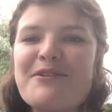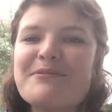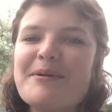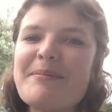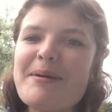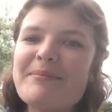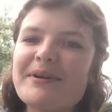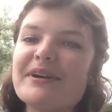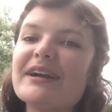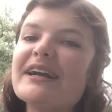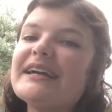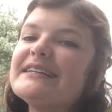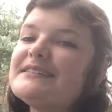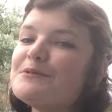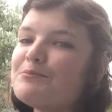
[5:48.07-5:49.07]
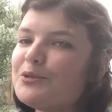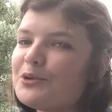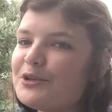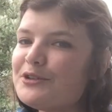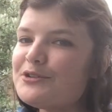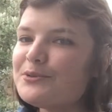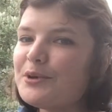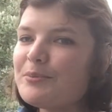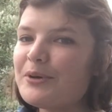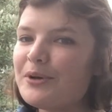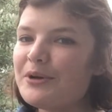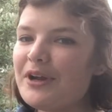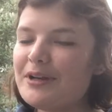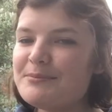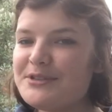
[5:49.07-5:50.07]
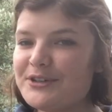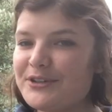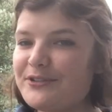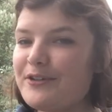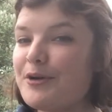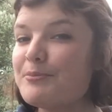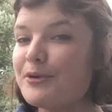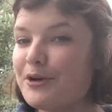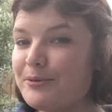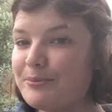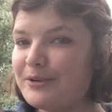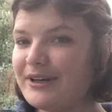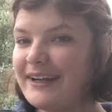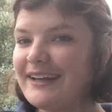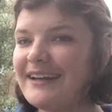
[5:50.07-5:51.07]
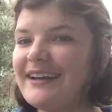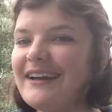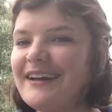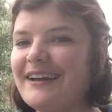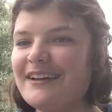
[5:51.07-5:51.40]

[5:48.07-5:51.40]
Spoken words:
Remember, it's important to observe appropriate